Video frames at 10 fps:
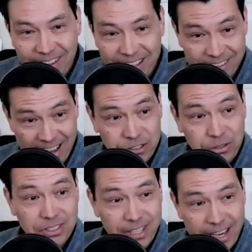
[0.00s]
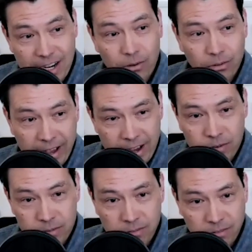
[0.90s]
Like to actually say it out
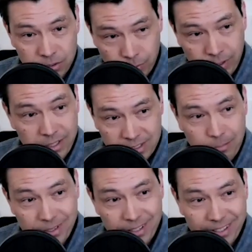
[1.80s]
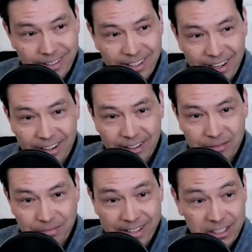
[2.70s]
loud is really something.
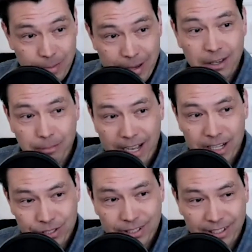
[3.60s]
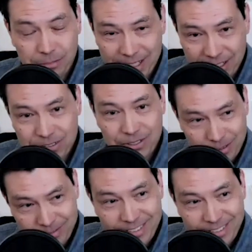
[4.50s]
And it's making magic. I mean, it's